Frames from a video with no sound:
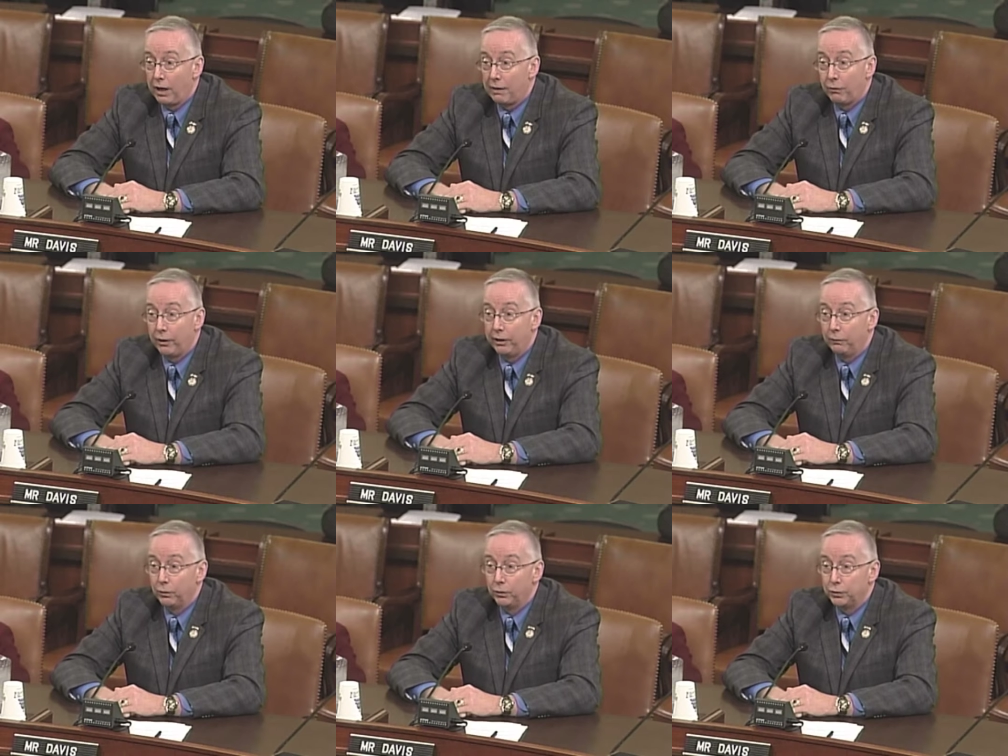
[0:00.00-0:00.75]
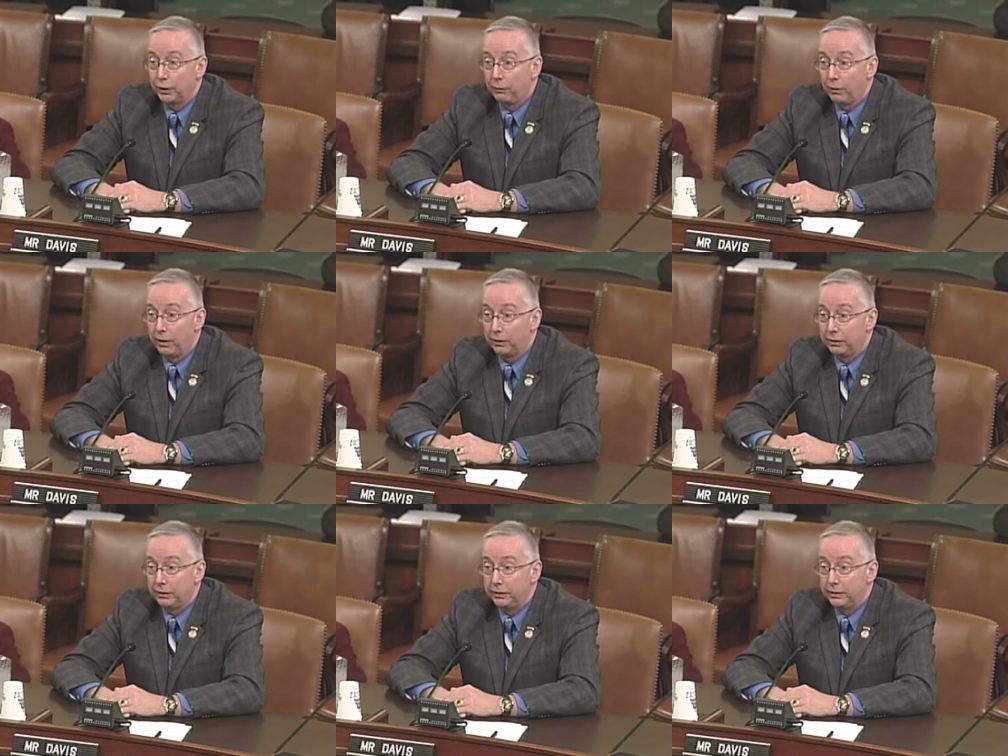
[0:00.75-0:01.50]
own operating rules and
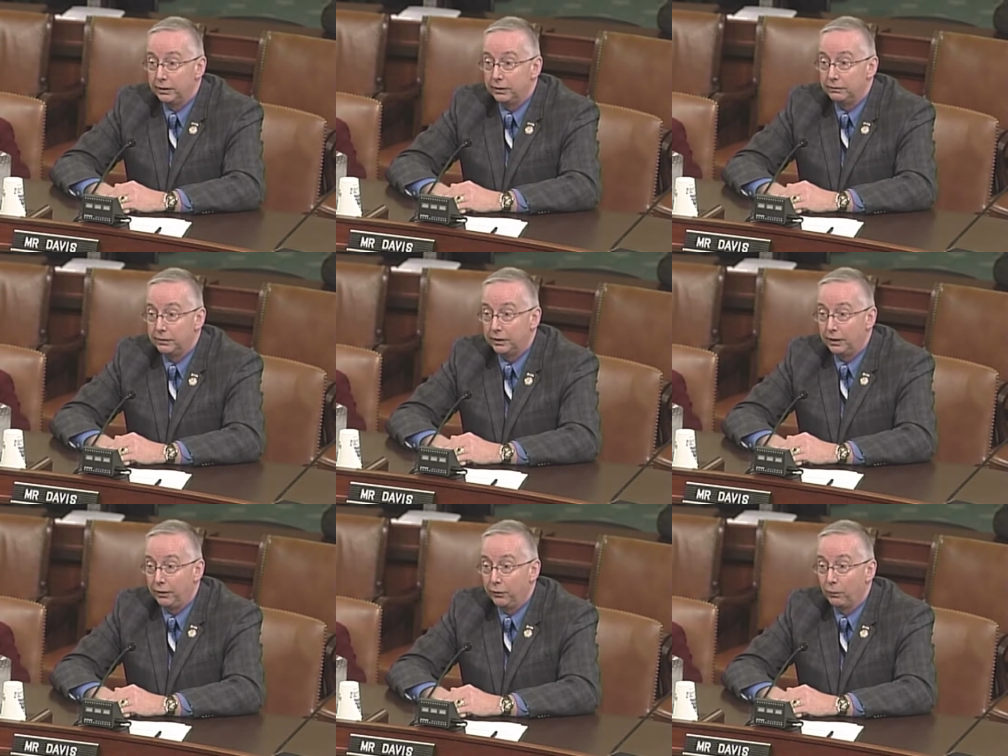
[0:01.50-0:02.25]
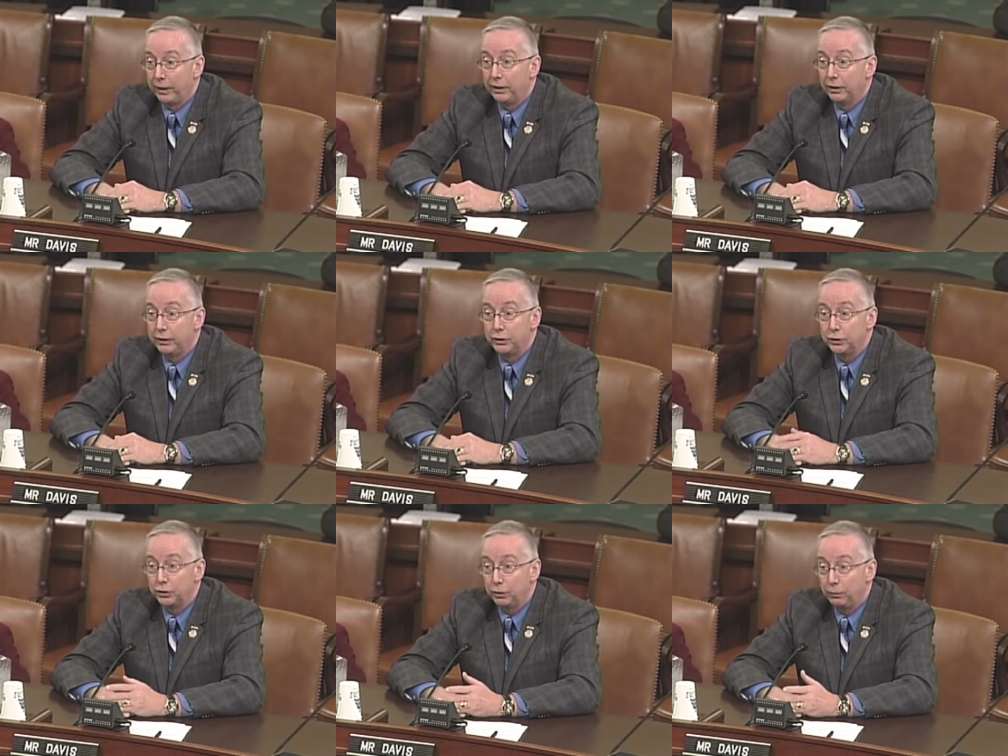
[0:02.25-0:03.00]
ironically uh, uh, other
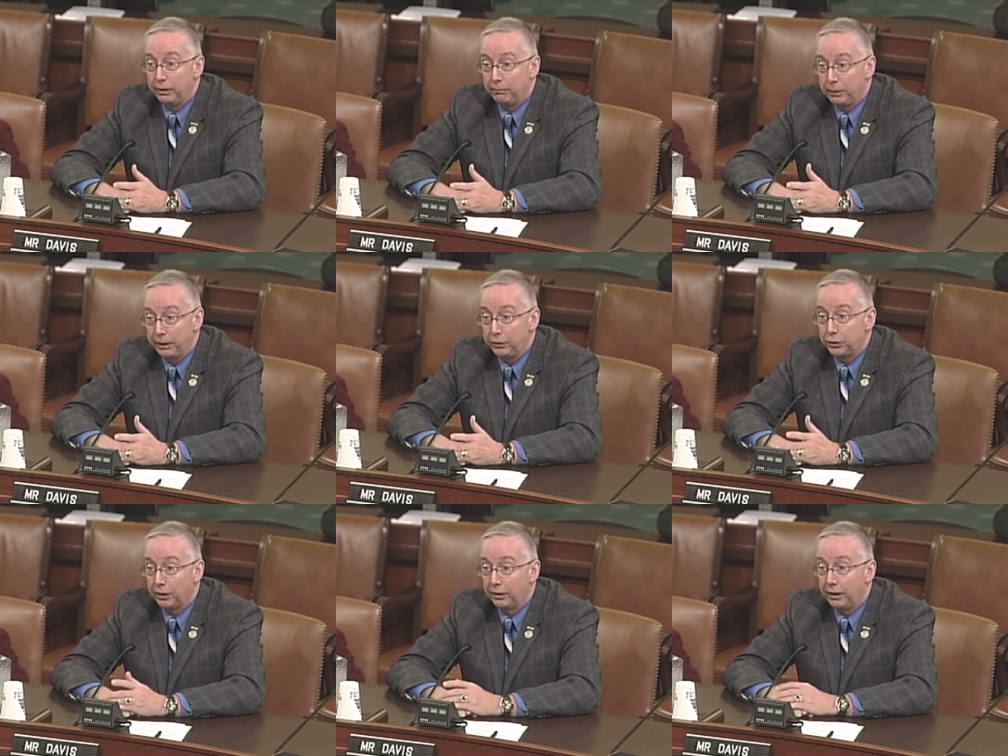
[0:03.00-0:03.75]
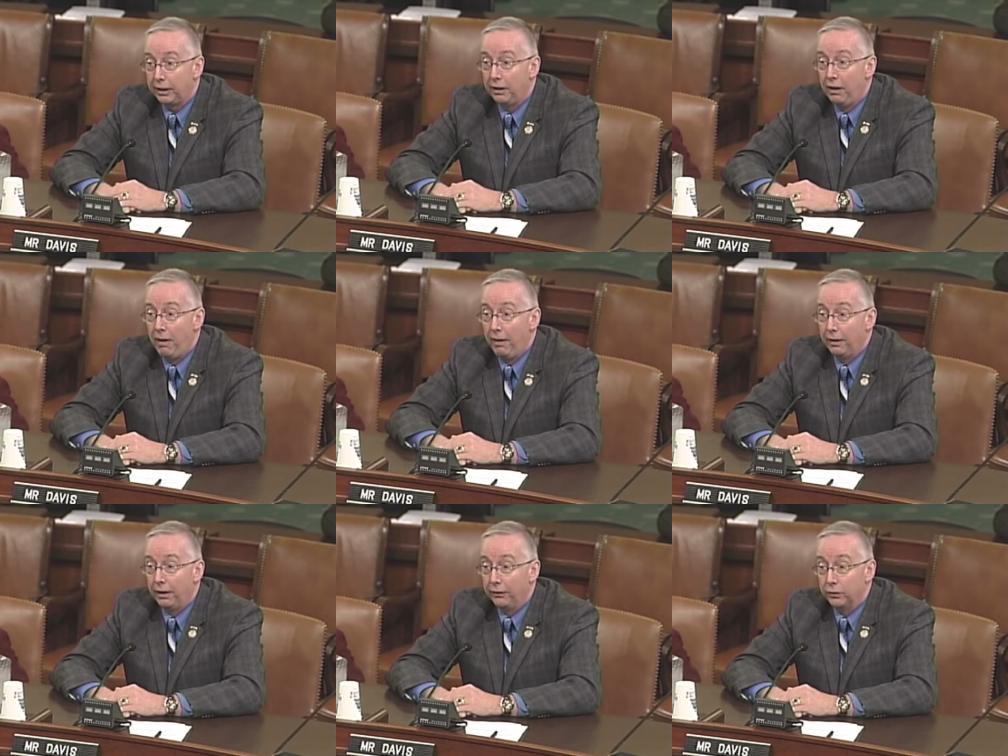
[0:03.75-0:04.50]
regulations that would impinge on that,
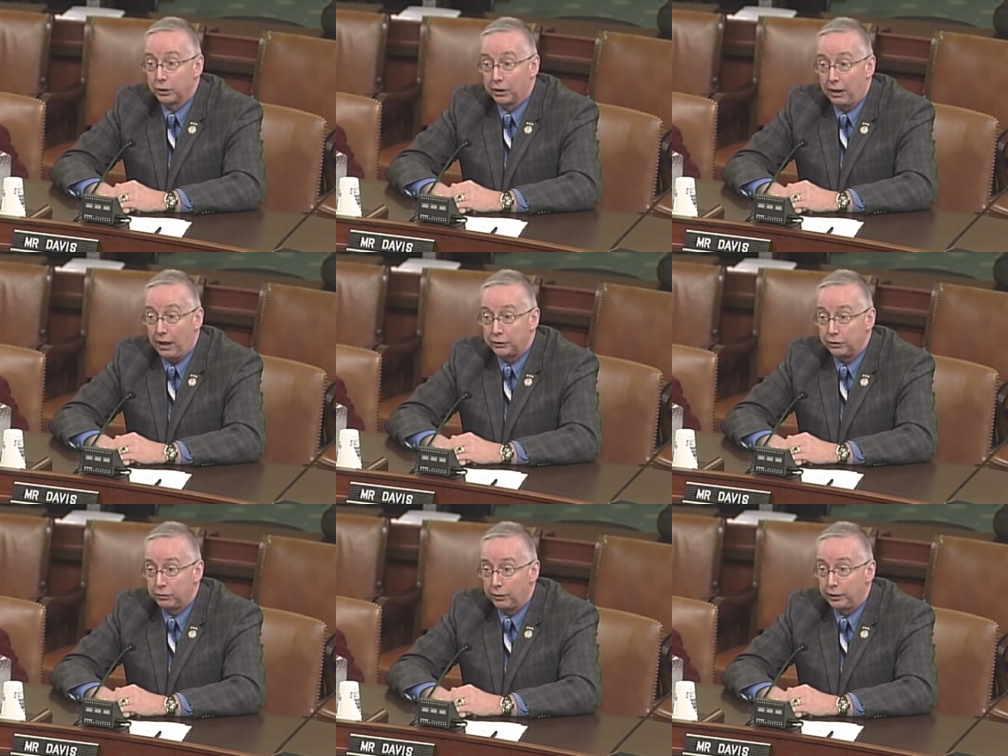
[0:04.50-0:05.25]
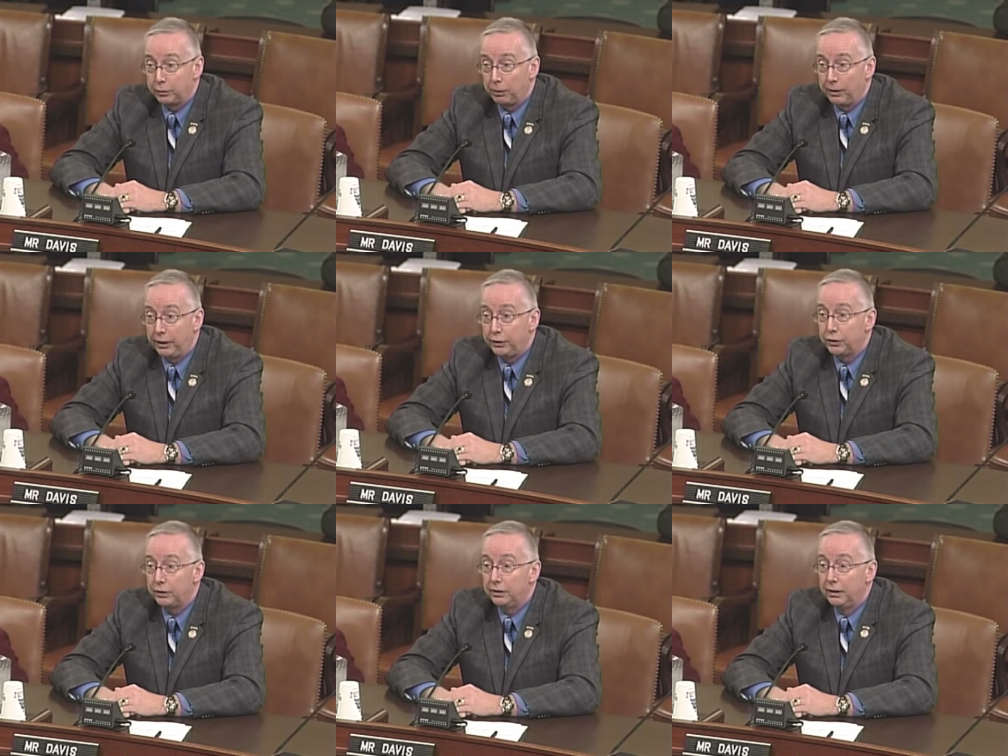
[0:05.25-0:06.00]
uh, there's a cost of
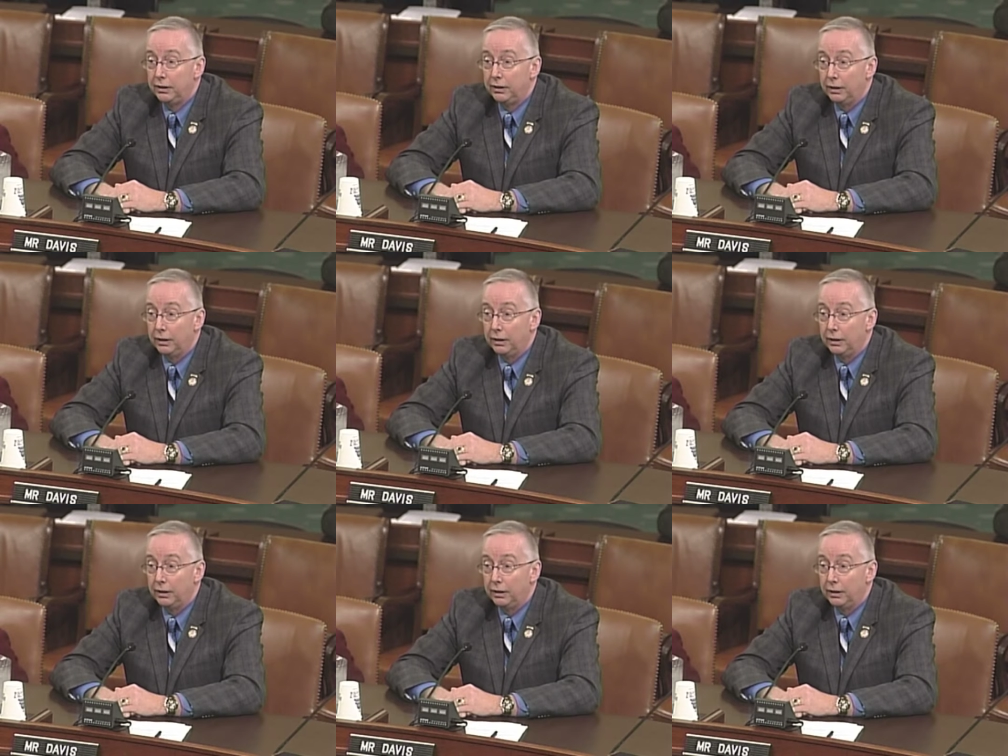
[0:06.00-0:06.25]
transportation.